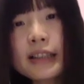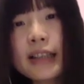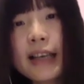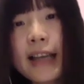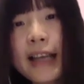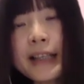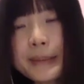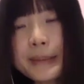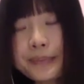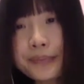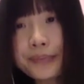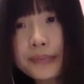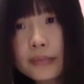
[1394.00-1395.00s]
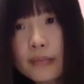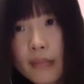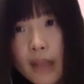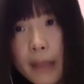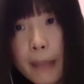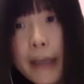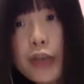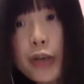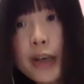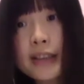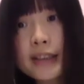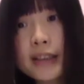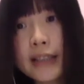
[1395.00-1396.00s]
A
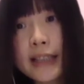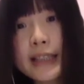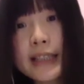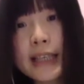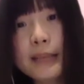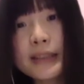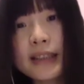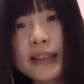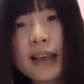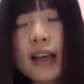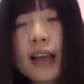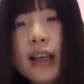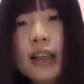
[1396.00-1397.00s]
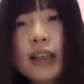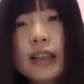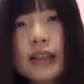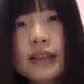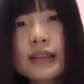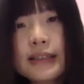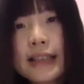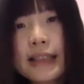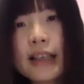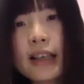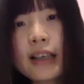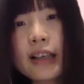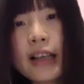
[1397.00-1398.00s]
matrix, times the
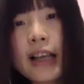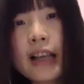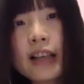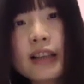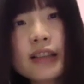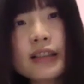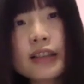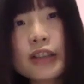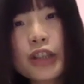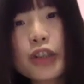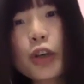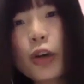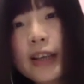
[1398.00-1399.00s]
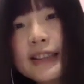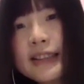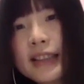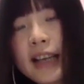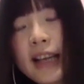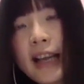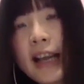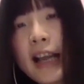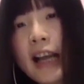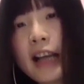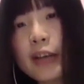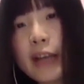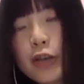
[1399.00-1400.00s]
choice
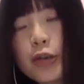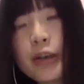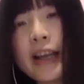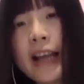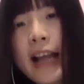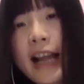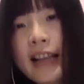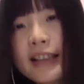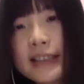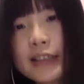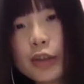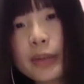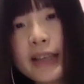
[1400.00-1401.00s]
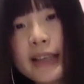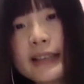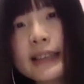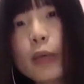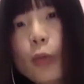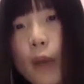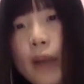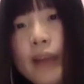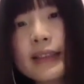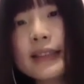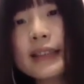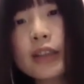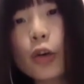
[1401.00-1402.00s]
allocation x should be less than 1.
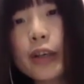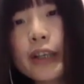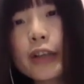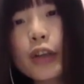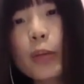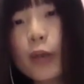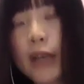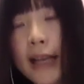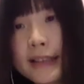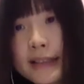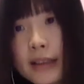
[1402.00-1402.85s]
This is already normalized.